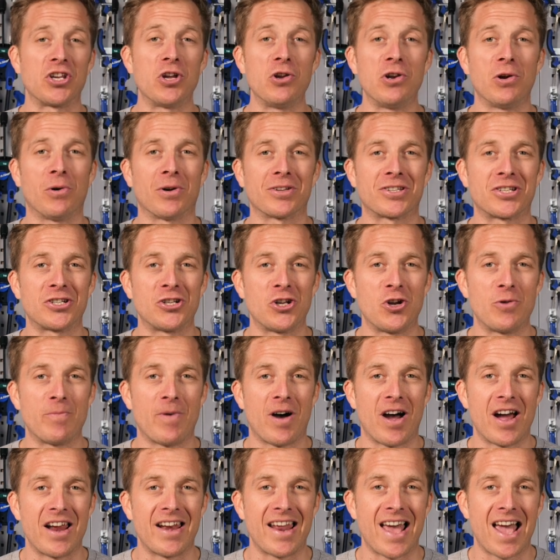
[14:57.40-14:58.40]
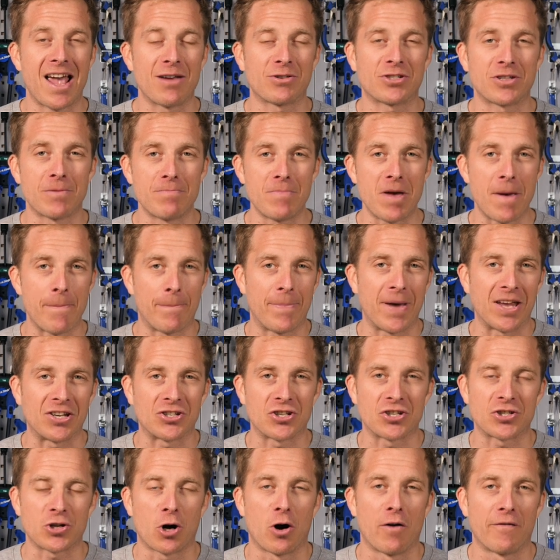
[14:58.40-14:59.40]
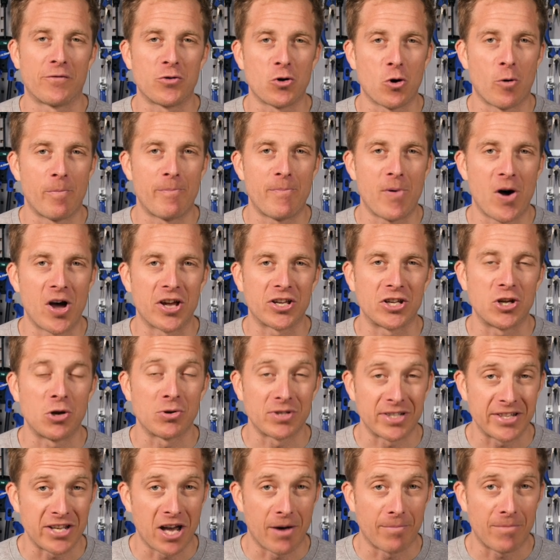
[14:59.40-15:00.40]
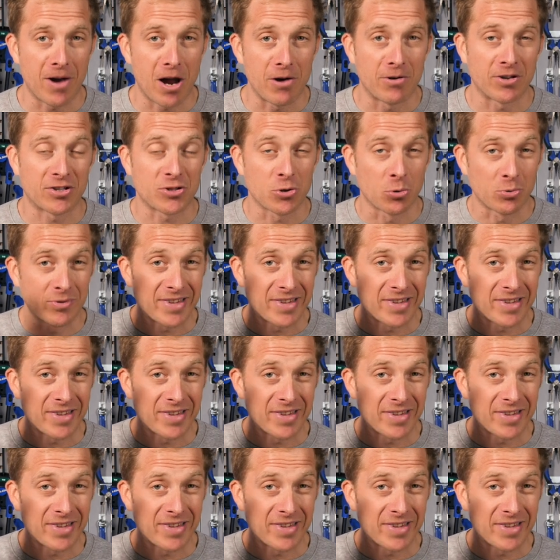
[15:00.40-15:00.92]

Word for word: You know what to do by now. Submit pictures of your bike using the uploader tool